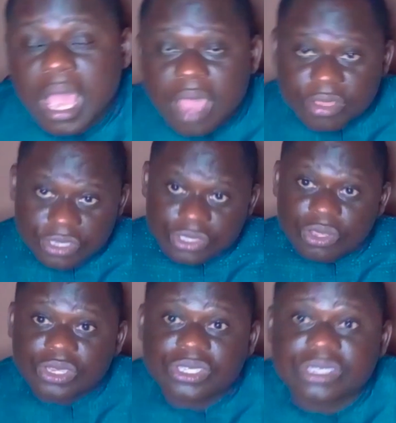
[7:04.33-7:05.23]
How it
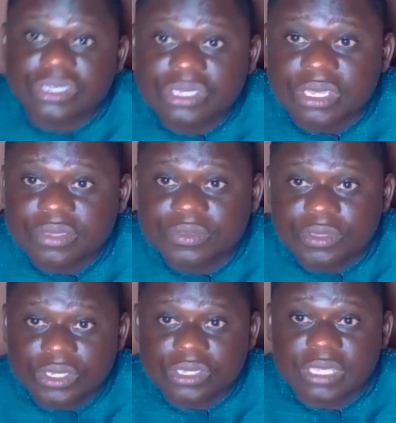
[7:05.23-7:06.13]
studies these
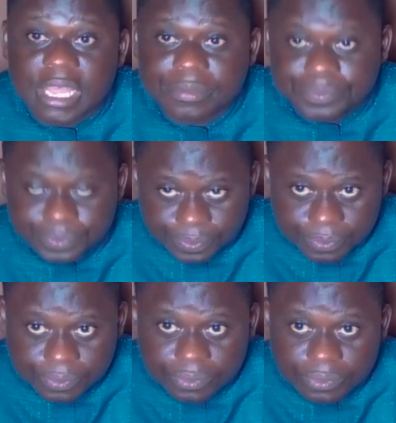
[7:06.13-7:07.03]
things is that
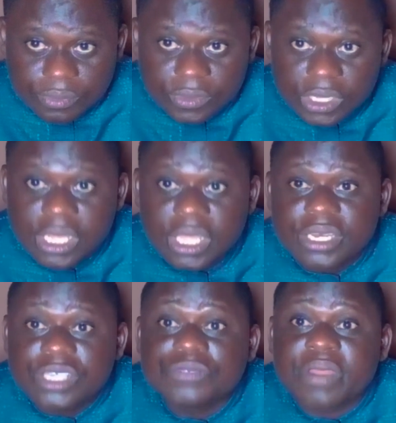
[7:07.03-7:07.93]

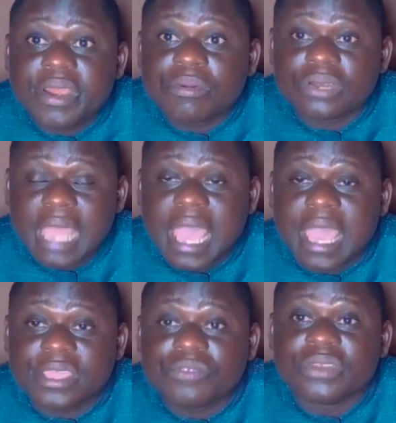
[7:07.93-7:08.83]
these variables
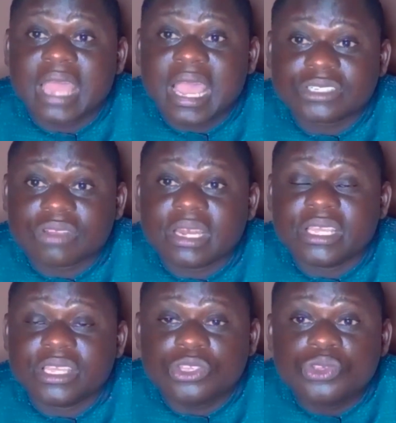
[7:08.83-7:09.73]
are even
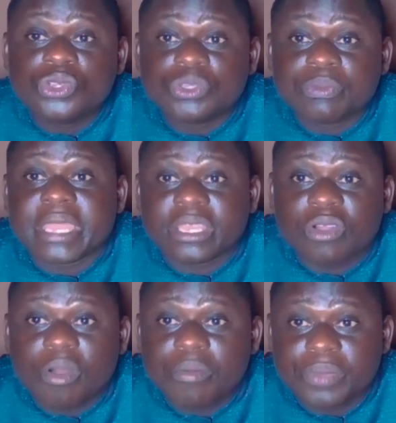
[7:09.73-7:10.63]
actually used by
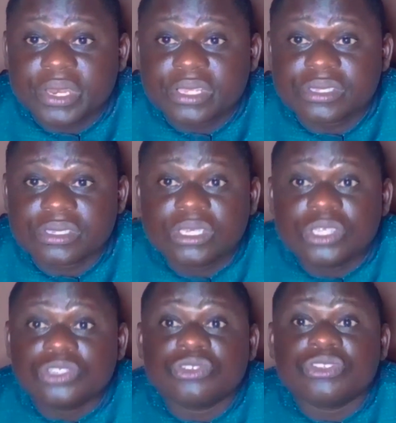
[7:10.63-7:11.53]
the companies
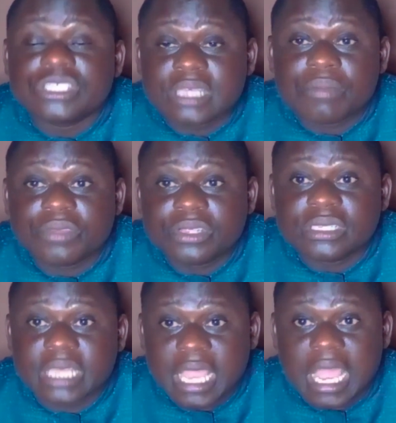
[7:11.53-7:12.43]
to
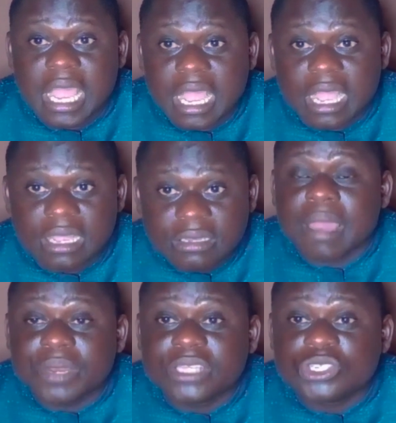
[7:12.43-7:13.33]
determine their
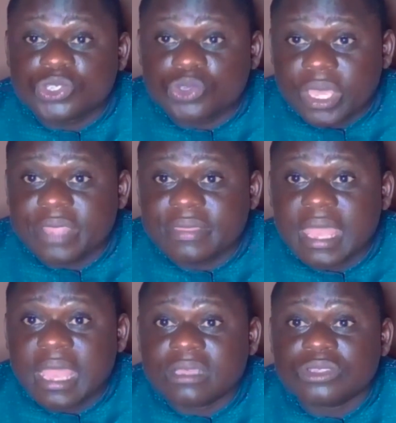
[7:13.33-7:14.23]
ability to
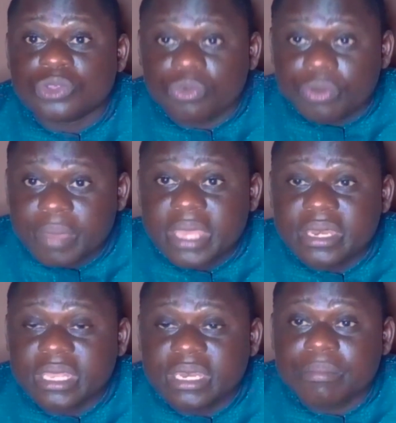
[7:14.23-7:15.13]
enter, to
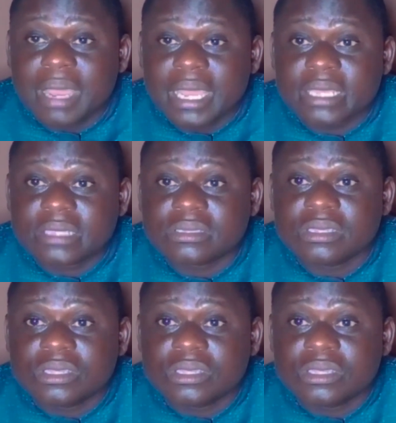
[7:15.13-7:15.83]
remain in the market.